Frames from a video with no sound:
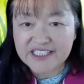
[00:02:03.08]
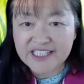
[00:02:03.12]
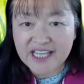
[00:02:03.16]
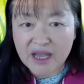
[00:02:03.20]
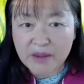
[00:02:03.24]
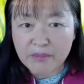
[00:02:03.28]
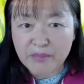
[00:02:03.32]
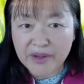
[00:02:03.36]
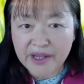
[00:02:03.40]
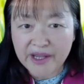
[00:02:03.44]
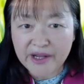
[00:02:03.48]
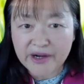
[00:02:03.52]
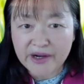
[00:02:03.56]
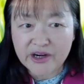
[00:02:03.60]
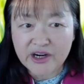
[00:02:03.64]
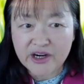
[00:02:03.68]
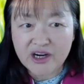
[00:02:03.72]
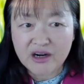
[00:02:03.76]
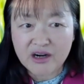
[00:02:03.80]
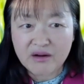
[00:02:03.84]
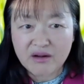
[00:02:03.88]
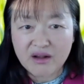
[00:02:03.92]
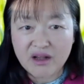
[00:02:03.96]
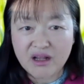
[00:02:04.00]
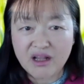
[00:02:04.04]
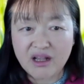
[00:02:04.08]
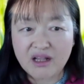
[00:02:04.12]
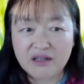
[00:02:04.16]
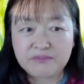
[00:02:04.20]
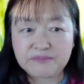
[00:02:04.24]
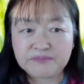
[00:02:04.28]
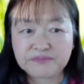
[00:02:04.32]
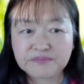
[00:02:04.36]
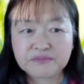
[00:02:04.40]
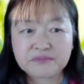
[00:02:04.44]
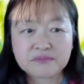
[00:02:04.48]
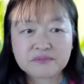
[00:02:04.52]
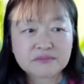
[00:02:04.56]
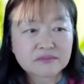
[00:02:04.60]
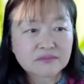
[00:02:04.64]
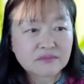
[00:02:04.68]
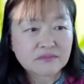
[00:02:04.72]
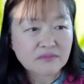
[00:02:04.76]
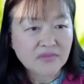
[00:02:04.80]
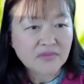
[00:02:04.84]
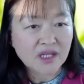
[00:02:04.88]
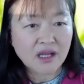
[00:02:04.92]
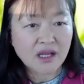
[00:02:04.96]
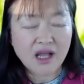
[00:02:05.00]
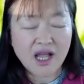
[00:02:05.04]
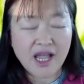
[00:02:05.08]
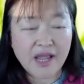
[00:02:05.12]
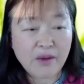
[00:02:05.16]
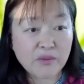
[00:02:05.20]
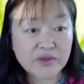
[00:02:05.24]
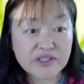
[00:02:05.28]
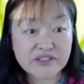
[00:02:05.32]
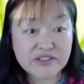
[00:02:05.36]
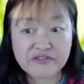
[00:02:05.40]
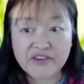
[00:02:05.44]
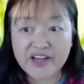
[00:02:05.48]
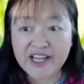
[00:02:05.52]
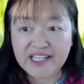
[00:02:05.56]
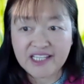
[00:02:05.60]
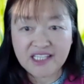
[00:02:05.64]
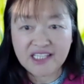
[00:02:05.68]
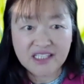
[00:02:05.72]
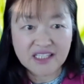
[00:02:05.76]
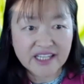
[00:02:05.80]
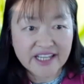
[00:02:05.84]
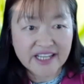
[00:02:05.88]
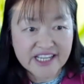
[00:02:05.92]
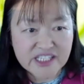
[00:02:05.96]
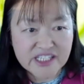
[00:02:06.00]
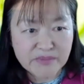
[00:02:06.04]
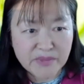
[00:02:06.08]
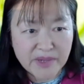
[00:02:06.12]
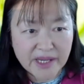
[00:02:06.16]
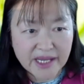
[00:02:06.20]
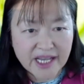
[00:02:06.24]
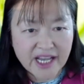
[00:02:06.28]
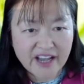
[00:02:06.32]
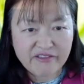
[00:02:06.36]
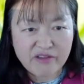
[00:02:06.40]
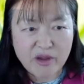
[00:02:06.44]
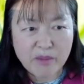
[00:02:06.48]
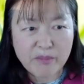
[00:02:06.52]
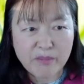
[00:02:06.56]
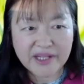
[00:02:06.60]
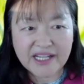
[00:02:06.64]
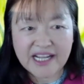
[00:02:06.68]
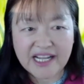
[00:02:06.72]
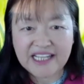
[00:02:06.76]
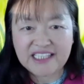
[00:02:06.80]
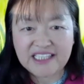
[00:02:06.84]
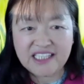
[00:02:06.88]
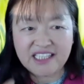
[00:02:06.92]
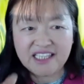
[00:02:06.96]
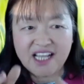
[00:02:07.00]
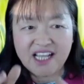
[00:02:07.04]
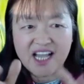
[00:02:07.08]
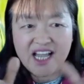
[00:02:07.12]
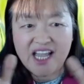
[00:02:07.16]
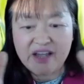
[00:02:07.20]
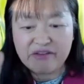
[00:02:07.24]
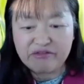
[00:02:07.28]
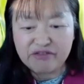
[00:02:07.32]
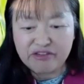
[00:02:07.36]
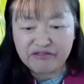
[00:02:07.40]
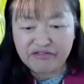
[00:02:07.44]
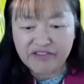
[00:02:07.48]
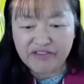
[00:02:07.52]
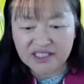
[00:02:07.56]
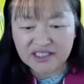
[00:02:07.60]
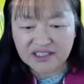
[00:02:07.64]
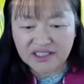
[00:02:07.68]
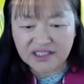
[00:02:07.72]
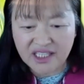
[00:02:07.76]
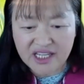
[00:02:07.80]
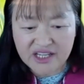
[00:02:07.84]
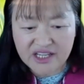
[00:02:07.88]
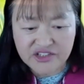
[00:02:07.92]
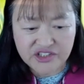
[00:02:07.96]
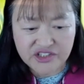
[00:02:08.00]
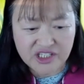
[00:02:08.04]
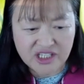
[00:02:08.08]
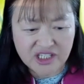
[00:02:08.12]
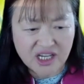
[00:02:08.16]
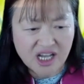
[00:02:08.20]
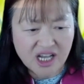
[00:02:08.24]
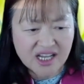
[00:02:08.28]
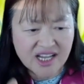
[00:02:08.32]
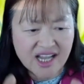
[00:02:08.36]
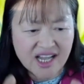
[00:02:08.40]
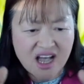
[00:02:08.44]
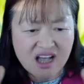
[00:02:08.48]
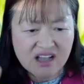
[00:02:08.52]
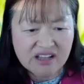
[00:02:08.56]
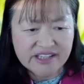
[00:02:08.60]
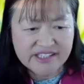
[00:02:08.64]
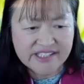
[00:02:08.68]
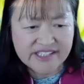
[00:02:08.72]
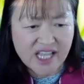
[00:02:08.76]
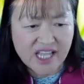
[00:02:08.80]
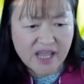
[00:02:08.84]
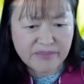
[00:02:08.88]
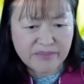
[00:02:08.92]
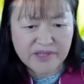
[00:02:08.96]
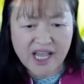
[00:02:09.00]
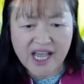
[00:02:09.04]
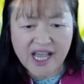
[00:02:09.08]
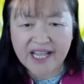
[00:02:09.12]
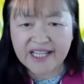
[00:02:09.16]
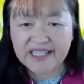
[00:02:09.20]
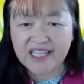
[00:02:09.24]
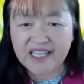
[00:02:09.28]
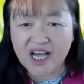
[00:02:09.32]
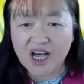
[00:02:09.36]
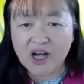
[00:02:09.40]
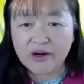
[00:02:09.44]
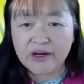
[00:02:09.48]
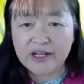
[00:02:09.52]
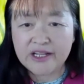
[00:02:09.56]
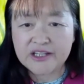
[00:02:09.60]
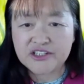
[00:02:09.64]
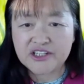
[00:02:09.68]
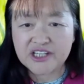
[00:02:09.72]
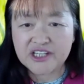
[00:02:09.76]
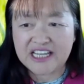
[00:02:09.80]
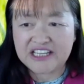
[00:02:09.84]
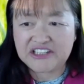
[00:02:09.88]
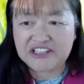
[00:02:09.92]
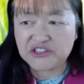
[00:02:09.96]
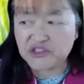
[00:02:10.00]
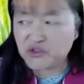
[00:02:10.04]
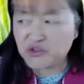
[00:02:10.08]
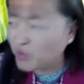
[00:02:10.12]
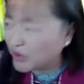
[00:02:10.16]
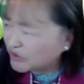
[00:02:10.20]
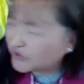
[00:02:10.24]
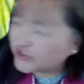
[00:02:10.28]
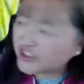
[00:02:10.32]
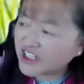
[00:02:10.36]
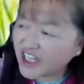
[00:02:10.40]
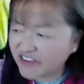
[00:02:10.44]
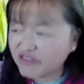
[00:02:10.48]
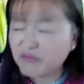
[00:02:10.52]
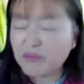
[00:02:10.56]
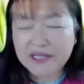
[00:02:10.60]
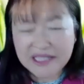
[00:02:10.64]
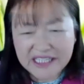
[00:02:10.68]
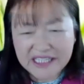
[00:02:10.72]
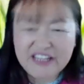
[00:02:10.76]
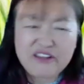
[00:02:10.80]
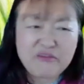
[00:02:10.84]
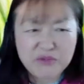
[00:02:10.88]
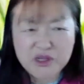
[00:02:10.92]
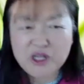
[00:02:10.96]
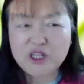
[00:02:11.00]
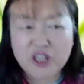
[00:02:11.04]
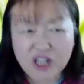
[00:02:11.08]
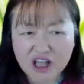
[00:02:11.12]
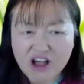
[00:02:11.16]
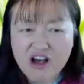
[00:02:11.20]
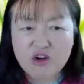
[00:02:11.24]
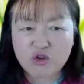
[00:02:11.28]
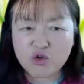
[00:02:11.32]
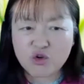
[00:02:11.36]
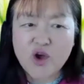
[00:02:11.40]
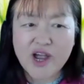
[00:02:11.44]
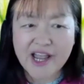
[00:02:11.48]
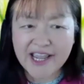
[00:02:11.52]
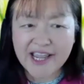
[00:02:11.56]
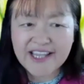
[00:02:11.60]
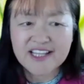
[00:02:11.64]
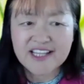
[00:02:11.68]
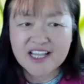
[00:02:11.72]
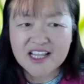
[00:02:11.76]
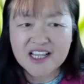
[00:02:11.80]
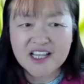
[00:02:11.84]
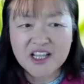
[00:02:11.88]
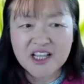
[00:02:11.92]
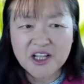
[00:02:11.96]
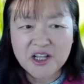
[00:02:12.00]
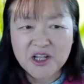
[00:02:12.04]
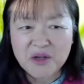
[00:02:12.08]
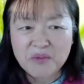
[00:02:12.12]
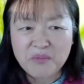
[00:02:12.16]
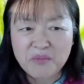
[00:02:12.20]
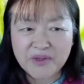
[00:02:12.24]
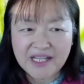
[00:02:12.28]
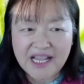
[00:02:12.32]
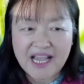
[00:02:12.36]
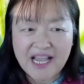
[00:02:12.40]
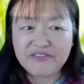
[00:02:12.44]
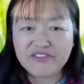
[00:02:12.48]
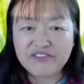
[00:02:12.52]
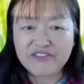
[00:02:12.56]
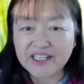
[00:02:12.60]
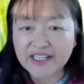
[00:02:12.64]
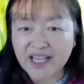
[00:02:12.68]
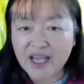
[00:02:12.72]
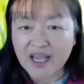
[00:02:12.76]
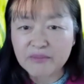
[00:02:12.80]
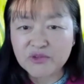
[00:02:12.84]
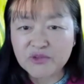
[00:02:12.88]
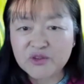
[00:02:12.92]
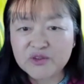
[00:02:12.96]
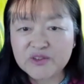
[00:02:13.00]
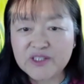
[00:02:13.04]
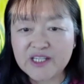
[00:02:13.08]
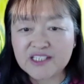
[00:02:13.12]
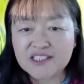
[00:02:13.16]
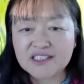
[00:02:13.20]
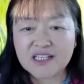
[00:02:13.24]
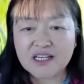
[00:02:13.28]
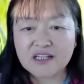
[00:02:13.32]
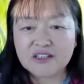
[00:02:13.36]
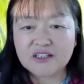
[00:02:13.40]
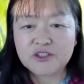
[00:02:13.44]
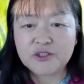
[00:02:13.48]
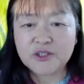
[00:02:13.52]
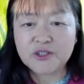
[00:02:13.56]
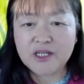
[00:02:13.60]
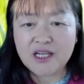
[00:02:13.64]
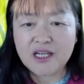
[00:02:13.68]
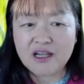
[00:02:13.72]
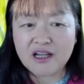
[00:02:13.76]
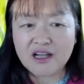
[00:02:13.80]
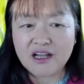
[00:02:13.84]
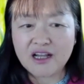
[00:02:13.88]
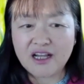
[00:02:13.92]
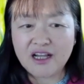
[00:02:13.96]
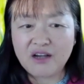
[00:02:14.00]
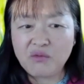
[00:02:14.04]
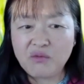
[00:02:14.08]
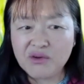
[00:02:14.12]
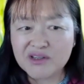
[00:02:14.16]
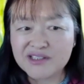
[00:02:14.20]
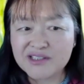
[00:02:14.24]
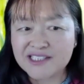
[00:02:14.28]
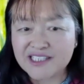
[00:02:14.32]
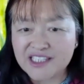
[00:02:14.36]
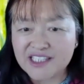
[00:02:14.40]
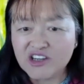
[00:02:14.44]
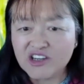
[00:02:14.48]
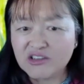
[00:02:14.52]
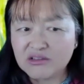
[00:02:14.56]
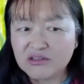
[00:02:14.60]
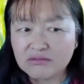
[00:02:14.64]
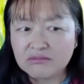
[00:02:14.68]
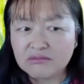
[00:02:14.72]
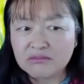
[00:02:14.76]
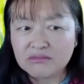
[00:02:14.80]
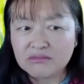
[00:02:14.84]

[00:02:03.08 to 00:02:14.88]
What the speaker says: got better, I was fighting against my government, but I did not have a foundation, a concept, ideology. I just want government, leave me alone, right? But after I came to this country, I was still